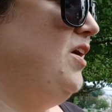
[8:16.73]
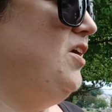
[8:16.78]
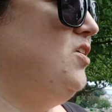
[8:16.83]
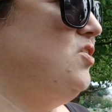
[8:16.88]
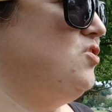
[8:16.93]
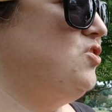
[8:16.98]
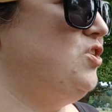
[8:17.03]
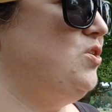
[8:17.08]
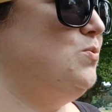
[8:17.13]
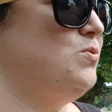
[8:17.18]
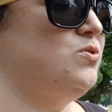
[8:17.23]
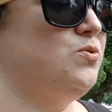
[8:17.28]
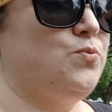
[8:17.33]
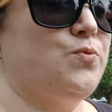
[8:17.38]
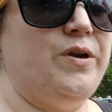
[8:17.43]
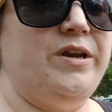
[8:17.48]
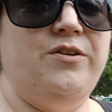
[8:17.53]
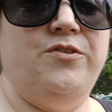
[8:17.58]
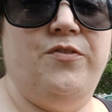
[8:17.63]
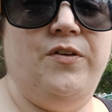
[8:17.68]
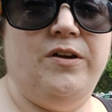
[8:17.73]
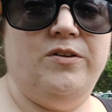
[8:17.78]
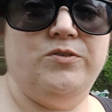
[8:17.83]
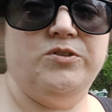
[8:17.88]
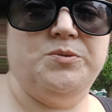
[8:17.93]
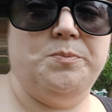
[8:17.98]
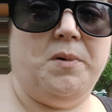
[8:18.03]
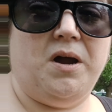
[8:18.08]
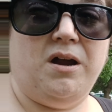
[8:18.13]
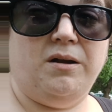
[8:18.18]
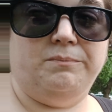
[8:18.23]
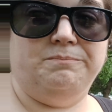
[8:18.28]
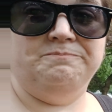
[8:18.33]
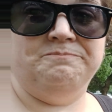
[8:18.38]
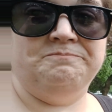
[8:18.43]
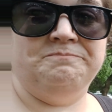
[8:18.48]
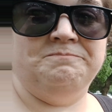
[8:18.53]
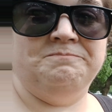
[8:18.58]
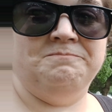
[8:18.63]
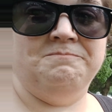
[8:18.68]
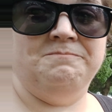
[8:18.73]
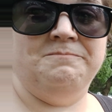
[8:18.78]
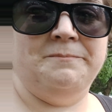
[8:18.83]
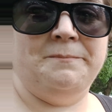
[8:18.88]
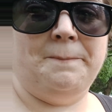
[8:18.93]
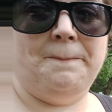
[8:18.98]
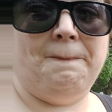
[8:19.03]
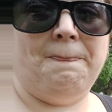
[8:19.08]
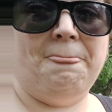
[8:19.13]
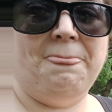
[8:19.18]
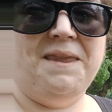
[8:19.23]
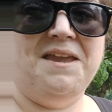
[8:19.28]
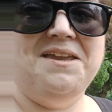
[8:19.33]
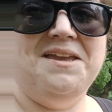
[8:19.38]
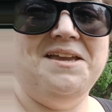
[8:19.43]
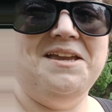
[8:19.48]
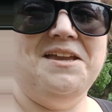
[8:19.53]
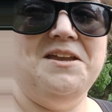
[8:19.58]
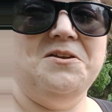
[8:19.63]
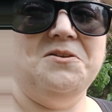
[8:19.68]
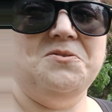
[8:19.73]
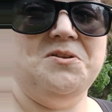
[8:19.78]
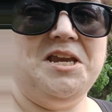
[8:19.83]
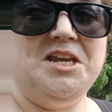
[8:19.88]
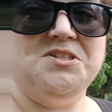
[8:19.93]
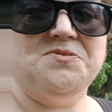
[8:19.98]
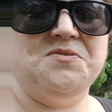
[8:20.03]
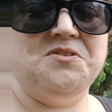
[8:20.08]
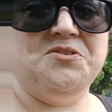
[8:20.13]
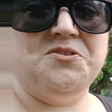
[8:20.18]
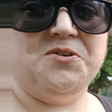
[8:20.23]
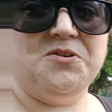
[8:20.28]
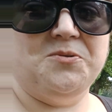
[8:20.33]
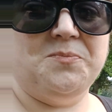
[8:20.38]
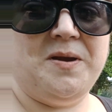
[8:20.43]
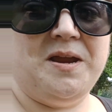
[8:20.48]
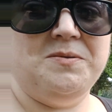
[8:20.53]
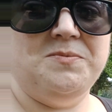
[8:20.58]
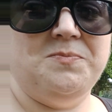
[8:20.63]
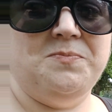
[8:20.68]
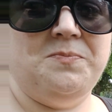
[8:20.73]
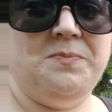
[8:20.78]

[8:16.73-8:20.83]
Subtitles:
she was Ray Finkel's mom in Ace Ventura, Pet